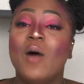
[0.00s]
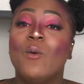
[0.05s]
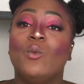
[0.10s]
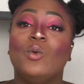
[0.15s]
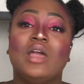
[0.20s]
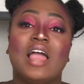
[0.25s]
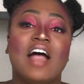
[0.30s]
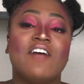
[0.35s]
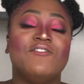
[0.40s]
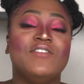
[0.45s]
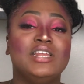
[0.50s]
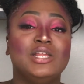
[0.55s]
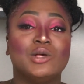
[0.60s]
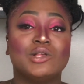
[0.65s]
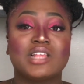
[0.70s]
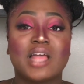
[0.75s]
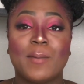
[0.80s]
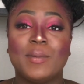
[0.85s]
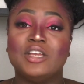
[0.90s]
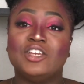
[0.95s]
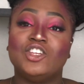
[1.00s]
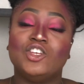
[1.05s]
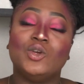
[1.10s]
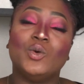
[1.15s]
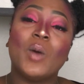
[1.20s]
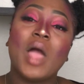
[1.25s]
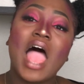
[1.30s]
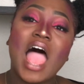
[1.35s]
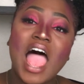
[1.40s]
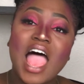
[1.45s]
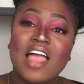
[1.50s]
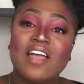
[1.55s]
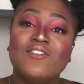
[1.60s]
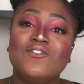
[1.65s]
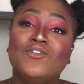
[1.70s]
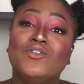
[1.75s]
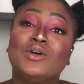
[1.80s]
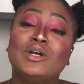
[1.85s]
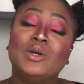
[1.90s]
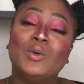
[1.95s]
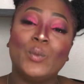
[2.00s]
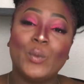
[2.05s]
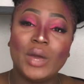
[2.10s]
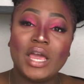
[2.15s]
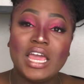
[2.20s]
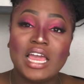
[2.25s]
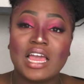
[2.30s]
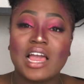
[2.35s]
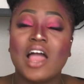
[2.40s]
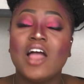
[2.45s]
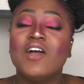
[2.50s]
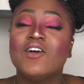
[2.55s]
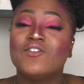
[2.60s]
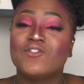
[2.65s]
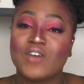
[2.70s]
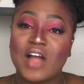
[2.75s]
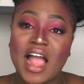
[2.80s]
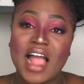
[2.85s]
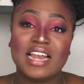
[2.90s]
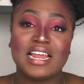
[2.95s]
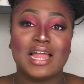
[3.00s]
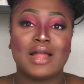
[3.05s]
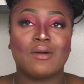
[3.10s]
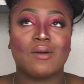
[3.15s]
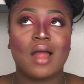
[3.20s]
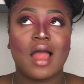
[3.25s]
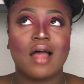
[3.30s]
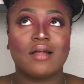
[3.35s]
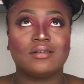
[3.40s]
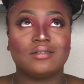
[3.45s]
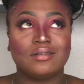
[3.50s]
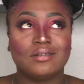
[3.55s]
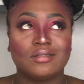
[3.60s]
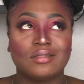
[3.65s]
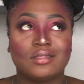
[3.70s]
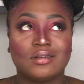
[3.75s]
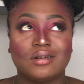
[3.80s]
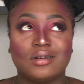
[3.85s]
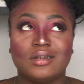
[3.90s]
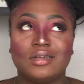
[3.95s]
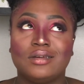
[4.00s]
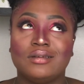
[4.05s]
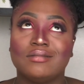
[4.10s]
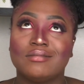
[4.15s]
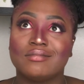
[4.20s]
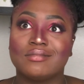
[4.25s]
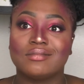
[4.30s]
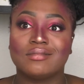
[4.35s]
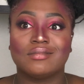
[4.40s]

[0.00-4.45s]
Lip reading: We have videos coming to you every week, Friday around 2:30.